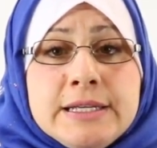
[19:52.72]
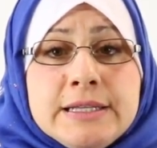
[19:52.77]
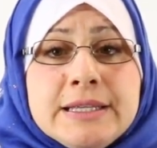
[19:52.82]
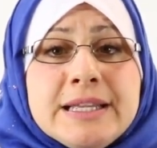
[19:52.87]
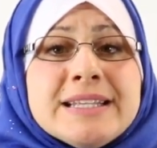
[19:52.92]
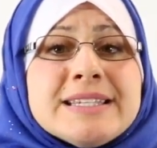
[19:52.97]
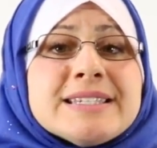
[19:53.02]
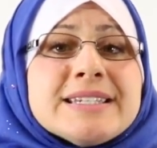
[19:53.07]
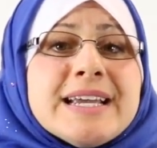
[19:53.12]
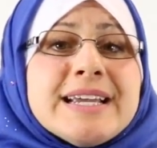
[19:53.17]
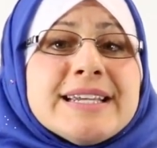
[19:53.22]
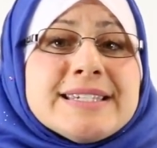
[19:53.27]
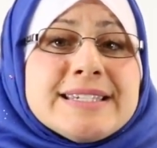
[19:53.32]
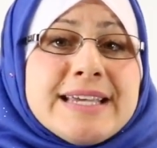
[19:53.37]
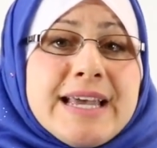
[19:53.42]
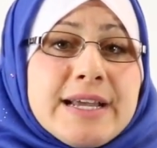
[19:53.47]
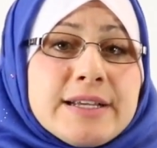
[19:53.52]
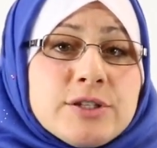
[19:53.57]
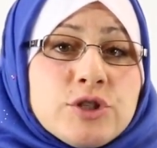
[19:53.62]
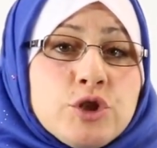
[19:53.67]
Let's
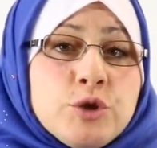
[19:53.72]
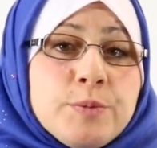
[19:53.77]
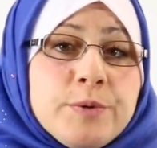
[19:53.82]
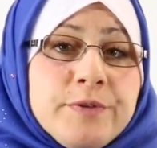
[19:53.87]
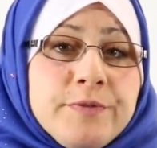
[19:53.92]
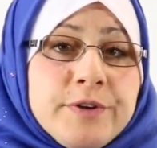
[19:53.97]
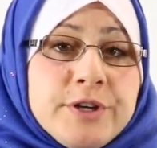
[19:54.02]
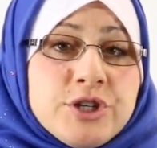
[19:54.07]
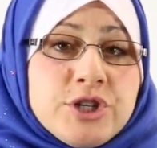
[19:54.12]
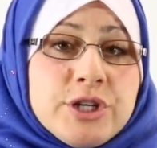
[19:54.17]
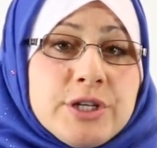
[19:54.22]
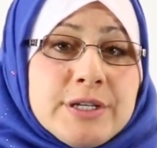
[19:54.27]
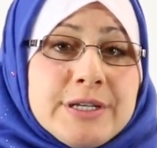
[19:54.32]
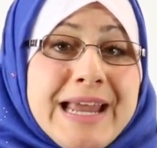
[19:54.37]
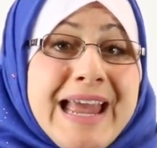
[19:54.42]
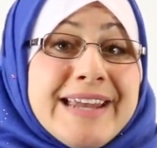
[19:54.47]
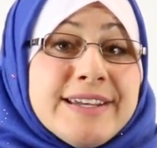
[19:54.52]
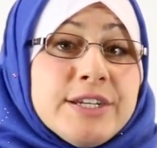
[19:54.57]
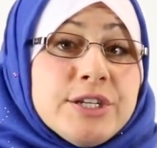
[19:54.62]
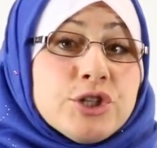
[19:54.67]
dissect supervision
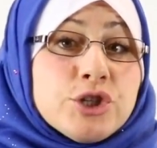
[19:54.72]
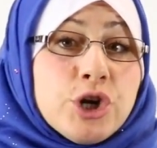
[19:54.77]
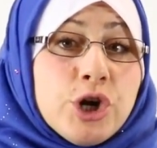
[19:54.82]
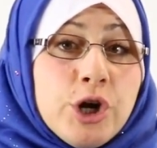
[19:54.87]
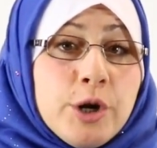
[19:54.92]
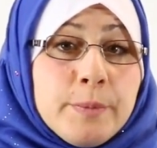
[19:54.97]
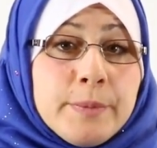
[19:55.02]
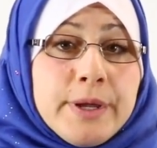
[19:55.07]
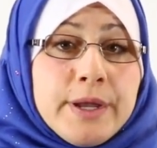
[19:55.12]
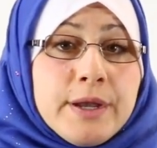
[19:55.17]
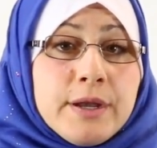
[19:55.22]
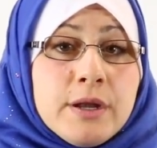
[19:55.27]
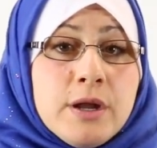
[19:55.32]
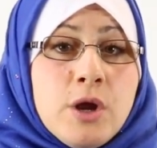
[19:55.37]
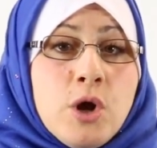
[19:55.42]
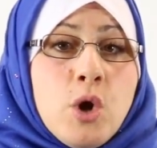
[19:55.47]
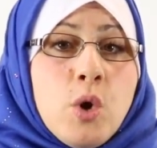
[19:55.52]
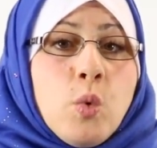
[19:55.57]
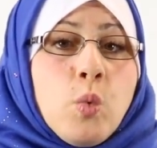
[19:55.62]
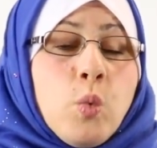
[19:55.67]
and determine
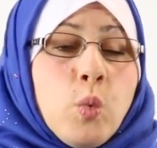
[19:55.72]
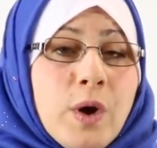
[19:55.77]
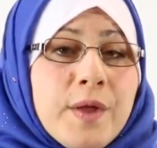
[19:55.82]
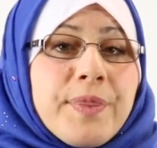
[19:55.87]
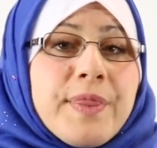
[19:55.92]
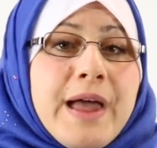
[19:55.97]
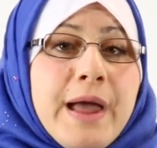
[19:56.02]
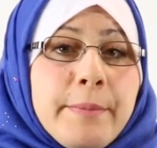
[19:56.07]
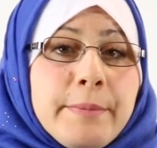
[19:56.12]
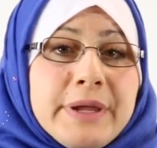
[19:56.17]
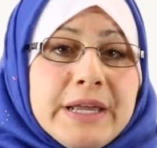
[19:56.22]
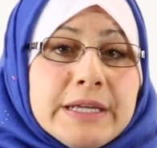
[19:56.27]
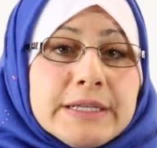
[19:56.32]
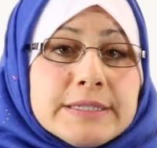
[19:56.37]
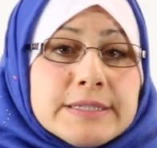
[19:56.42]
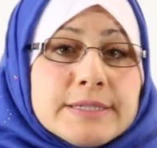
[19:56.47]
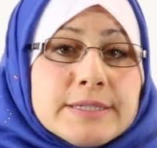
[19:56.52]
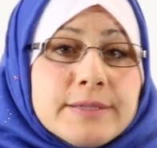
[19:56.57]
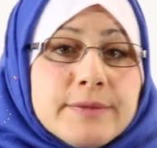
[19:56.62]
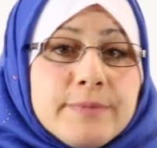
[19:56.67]
what that
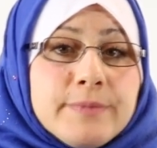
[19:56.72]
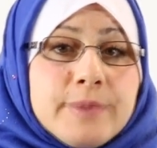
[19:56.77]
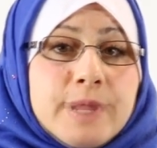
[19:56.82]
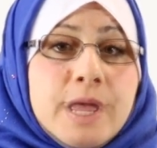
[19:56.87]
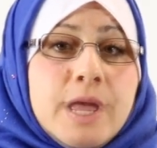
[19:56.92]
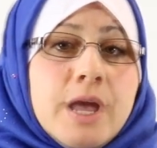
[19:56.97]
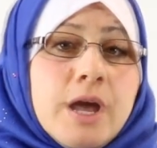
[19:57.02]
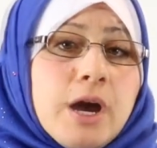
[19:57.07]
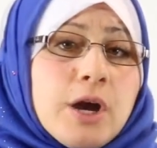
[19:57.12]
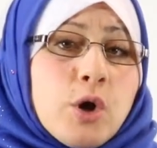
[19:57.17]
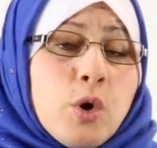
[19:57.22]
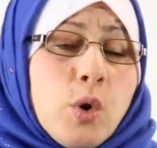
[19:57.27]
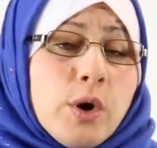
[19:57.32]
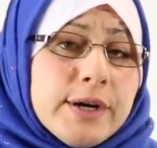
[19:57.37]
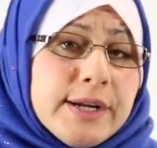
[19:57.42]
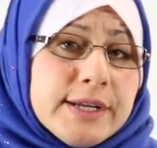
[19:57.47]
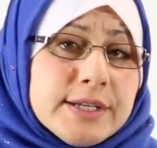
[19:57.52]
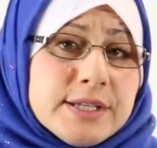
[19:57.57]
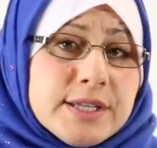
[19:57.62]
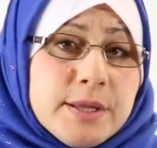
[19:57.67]
means.
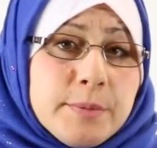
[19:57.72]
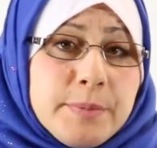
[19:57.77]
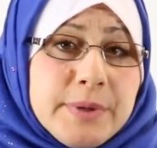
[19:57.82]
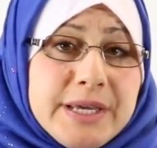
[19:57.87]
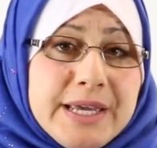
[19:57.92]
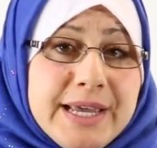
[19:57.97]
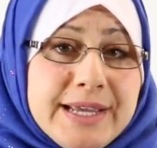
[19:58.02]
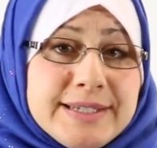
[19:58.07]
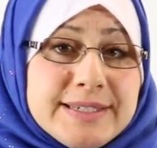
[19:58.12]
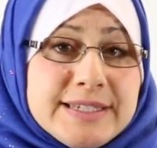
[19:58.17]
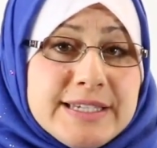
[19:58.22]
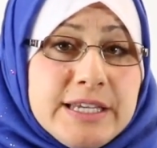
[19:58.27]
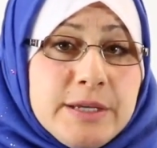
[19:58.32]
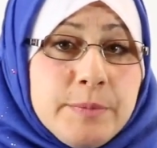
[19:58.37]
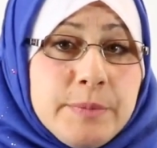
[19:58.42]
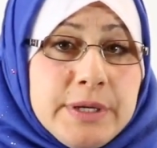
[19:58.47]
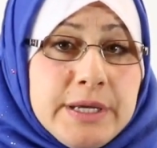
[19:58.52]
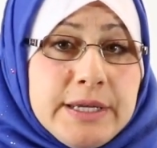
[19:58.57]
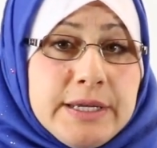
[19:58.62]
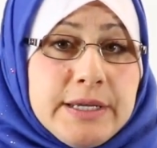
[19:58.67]
According to the
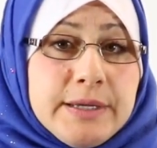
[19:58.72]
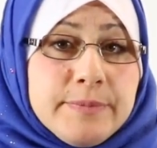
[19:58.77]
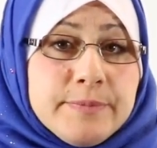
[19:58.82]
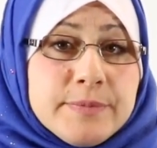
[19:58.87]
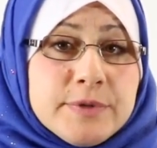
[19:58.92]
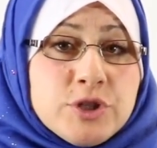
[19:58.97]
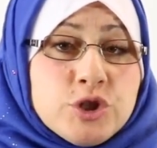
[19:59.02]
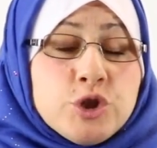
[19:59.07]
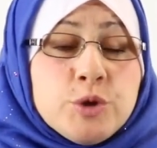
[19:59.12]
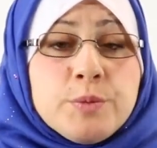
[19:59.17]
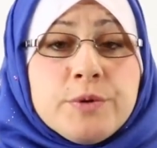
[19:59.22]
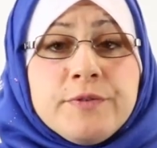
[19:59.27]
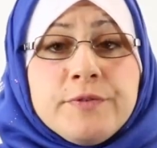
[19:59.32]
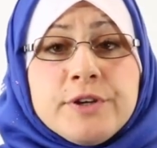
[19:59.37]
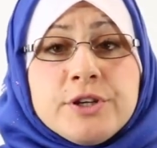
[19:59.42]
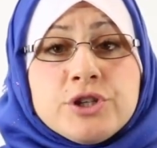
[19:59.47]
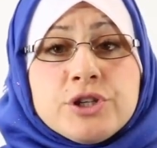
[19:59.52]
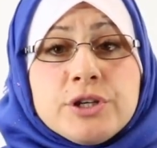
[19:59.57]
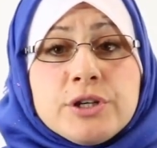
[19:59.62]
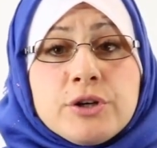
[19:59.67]
BACB
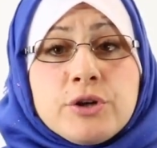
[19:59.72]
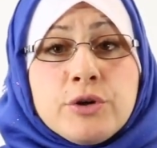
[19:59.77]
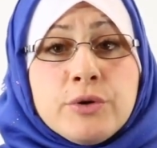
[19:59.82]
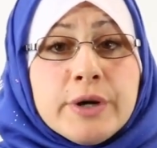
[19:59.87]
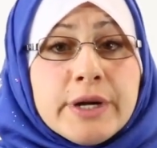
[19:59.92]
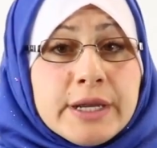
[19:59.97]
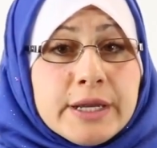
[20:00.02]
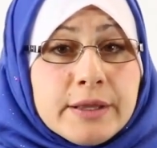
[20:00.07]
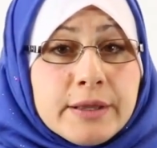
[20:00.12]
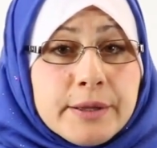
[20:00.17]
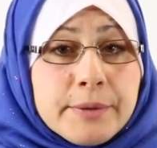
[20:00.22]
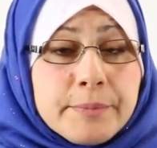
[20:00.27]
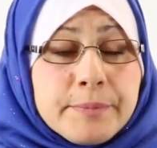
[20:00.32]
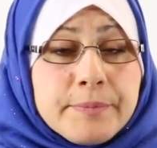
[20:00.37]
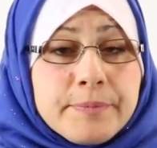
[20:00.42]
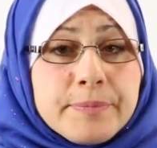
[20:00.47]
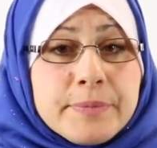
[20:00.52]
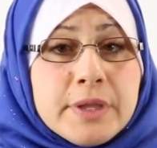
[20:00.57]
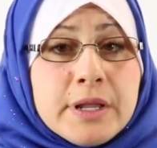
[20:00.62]
Supervision curriculum,